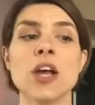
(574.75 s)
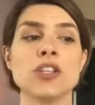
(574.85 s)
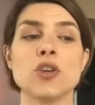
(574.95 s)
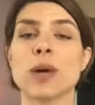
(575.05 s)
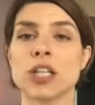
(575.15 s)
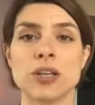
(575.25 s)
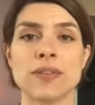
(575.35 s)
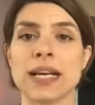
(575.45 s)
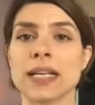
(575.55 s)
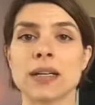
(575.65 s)
too much of
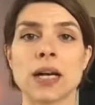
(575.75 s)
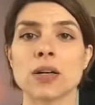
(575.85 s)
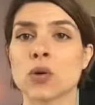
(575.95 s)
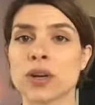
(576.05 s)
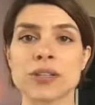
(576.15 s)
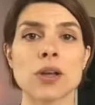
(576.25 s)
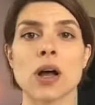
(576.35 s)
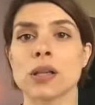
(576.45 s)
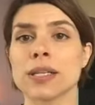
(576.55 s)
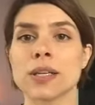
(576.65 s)
that
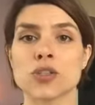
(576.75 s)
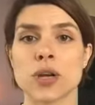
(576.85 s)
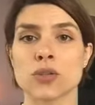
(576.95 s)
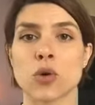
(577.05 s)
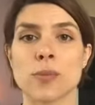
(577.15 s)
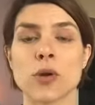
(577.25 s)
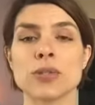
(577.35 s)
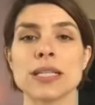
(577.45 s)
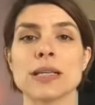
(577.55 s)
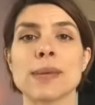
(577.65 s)
cortisol and stress
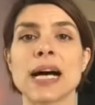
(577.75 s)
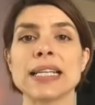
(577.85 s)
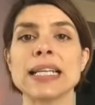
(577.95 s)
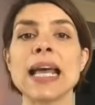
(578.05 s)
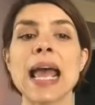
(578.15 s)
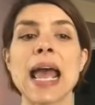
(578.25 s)
hormones in the body,